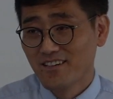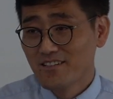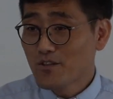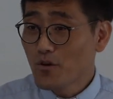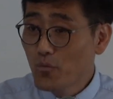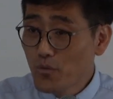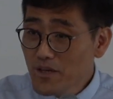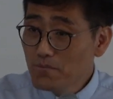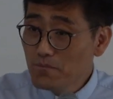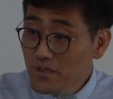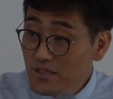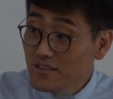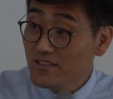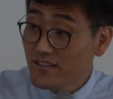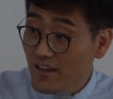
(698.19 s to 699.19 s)
So we
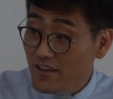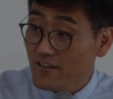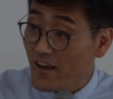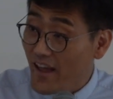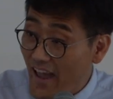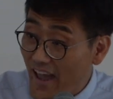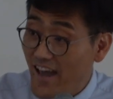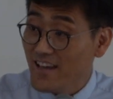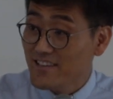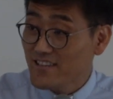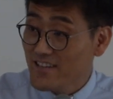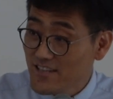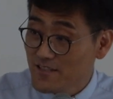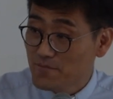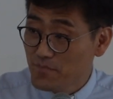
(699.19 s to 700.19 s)
meet together as
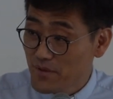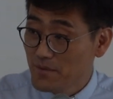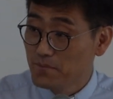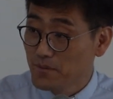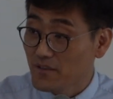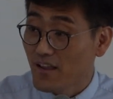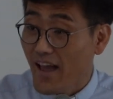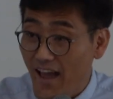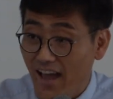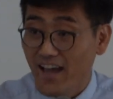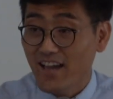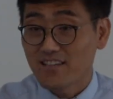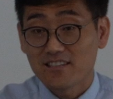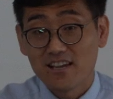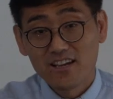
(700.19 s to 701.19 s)
his people,
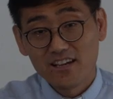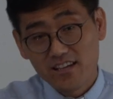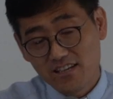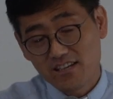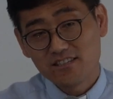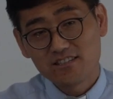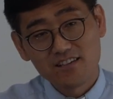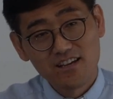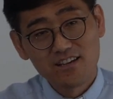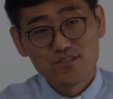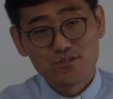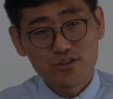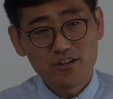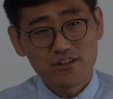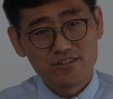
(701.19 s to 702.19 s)
as his
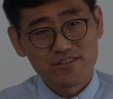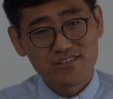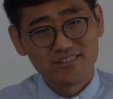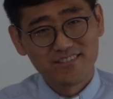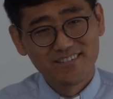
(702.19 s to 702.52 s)
church.